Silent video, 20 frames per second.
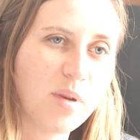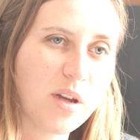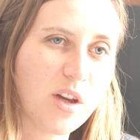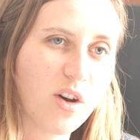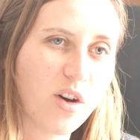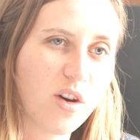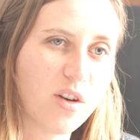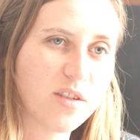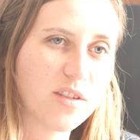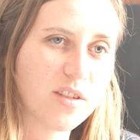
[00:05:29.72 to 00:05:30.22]

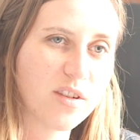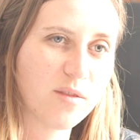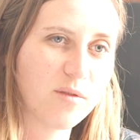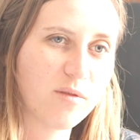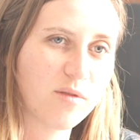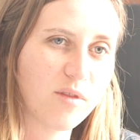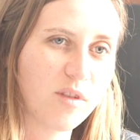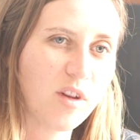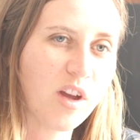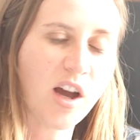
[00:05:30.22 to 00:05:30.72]
because
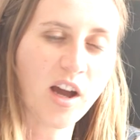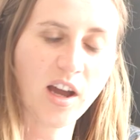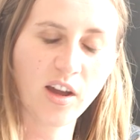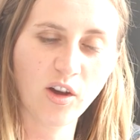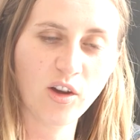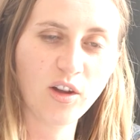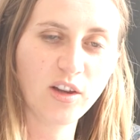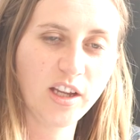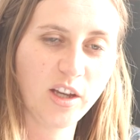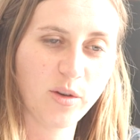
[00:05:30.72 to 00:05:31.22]
of,
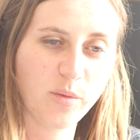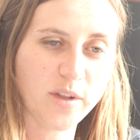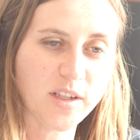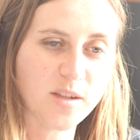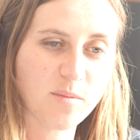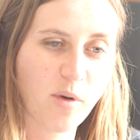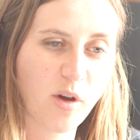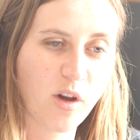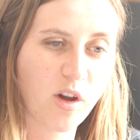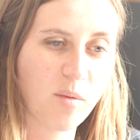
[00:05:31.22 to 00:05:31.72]
earlier we
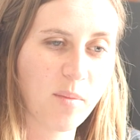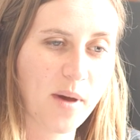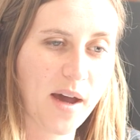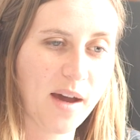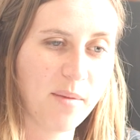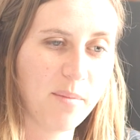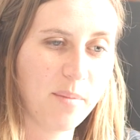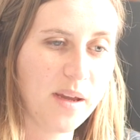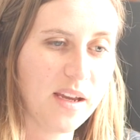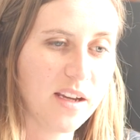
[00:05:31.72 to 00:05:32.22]
spoke
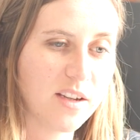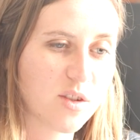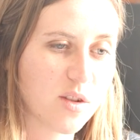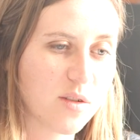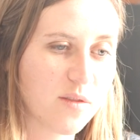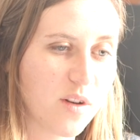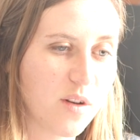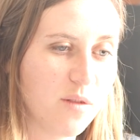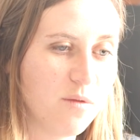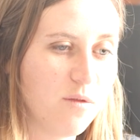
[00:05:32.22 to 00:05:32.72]
about being
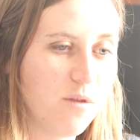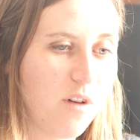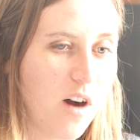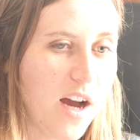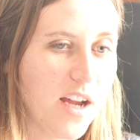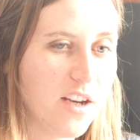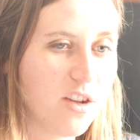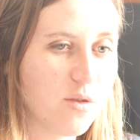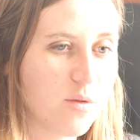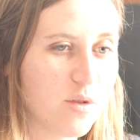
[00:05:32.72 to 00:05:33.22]
sort of
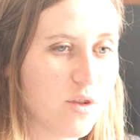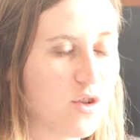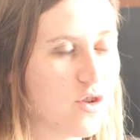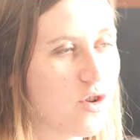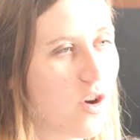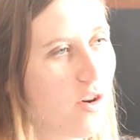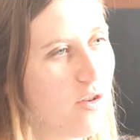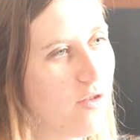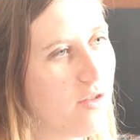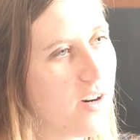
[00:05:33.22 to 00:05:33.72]
confined to a
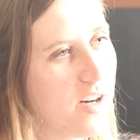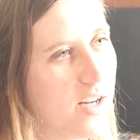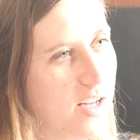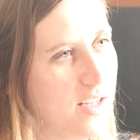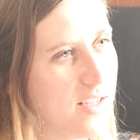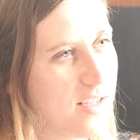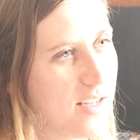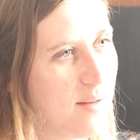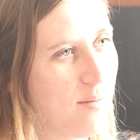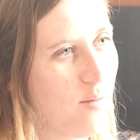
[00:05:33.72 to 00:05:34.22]
genre
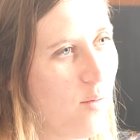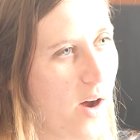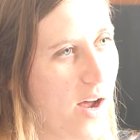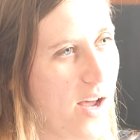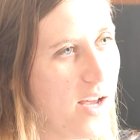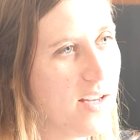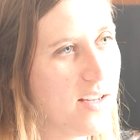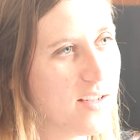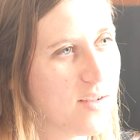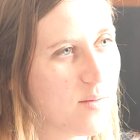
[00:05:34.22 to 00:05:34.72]
in some
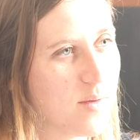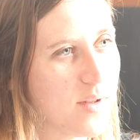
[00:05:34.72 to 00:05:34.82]
ways?